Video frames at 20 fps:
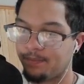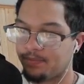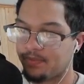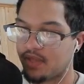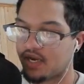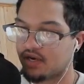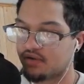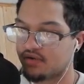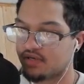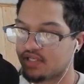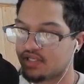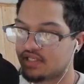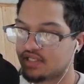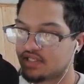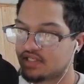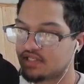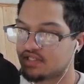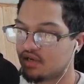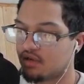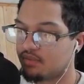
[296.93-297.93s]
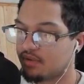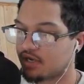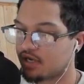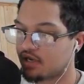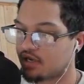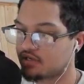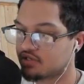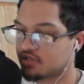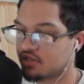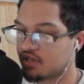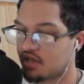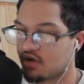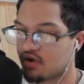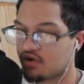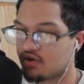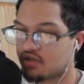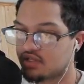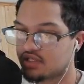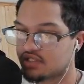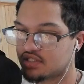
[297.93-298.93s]
They don't need this. Oh my gosh, are they
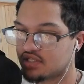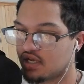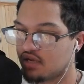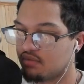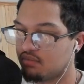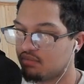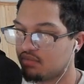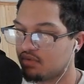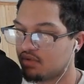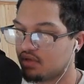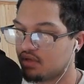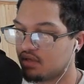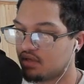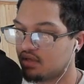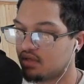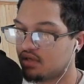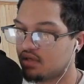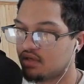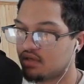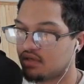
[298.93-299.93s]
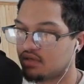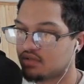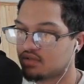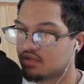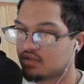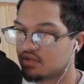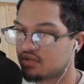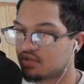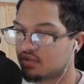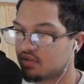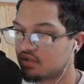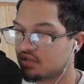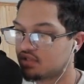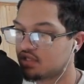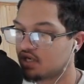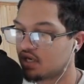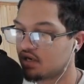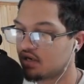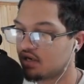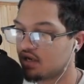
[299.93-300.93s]
all the same? Sorcerer,
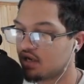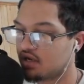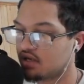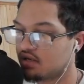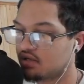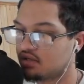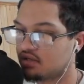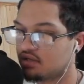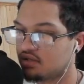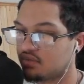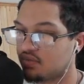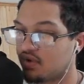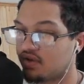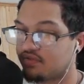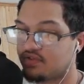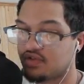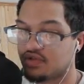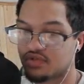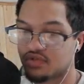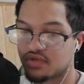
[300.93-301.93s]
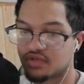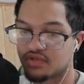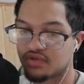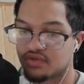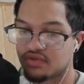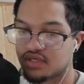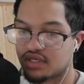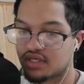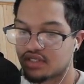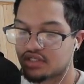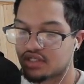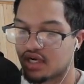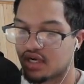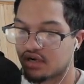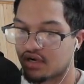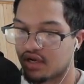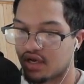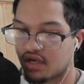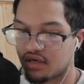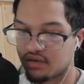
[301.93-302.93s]
Juggernaut. We have two Sorcerers and a
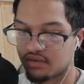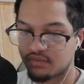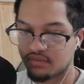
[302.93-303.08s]
Juggernaut.